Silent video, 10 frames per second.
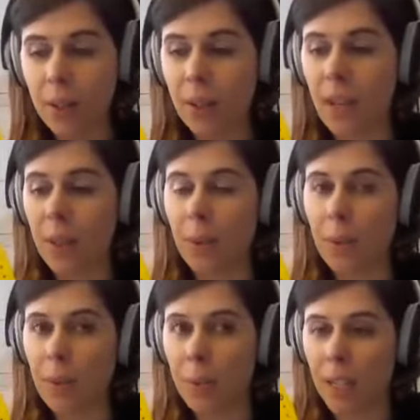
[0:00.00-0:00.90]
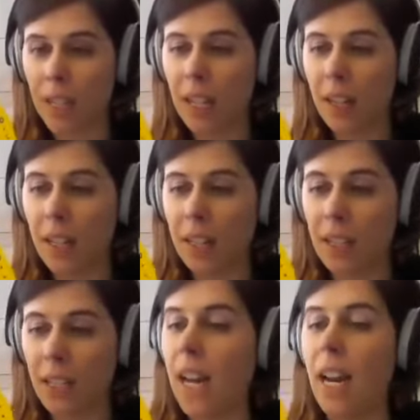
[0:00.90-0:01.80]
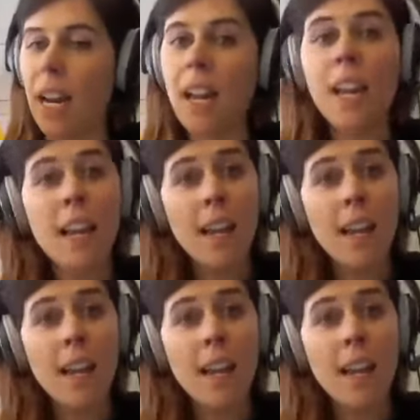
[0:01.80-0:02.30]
So that's what we're working on today